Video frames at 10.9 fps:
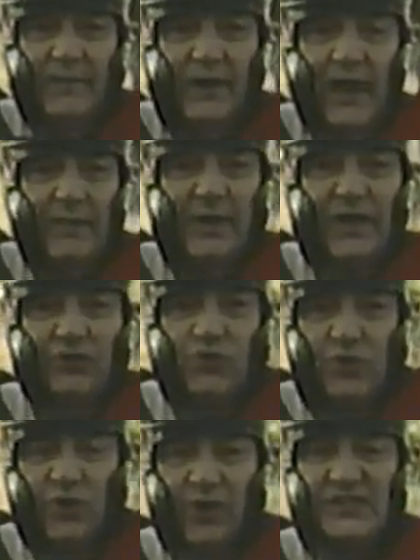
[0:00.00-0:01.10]
can become a
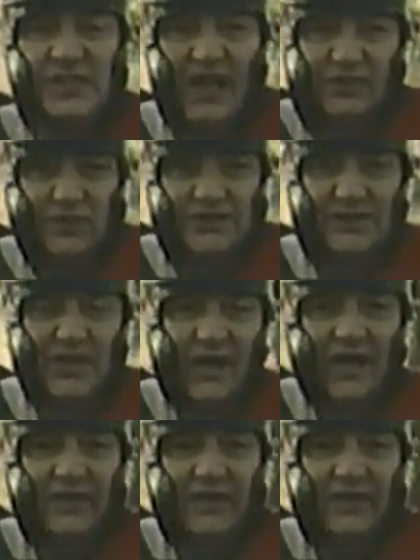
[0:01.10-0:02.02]
centurio hestatus.